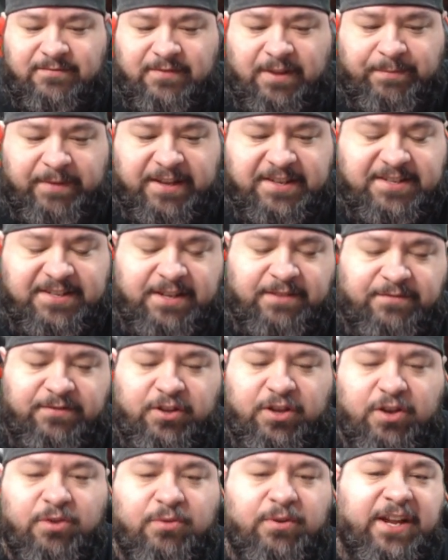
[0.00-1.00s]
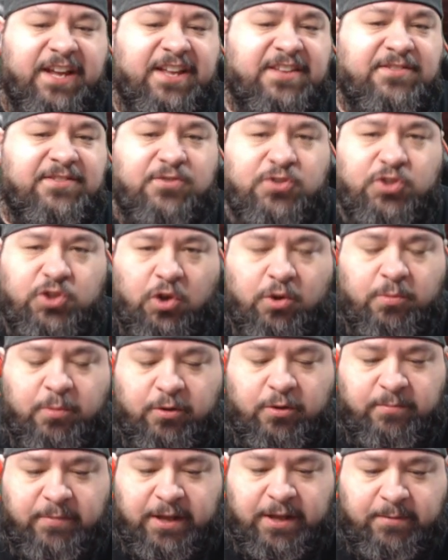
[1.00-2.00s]
I'm guessing if you go against a
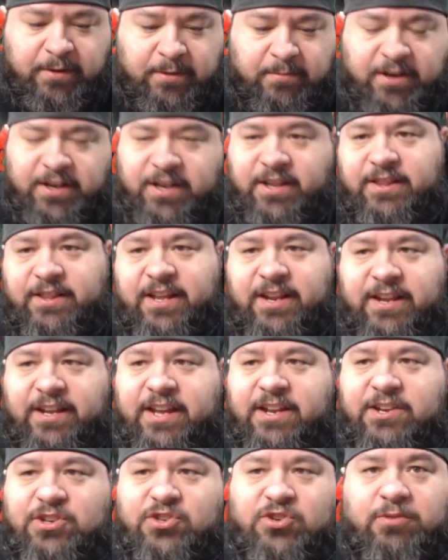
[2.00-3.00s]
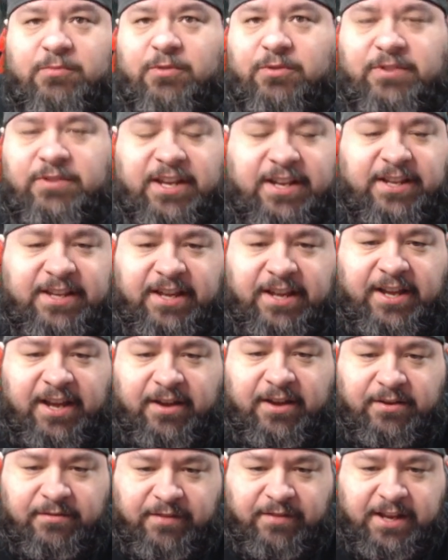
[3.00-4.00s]
Showboat, maybe, but then again, Showboat can kick
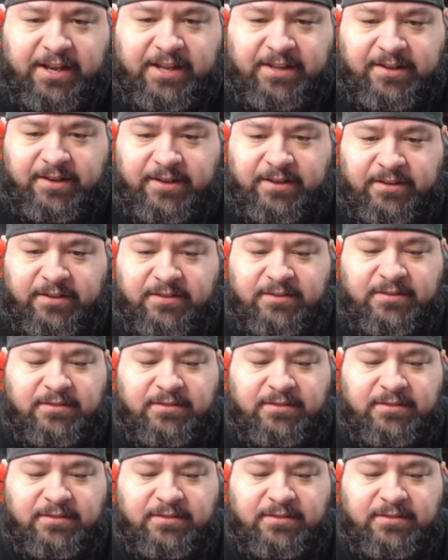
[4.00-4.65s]
out of anything.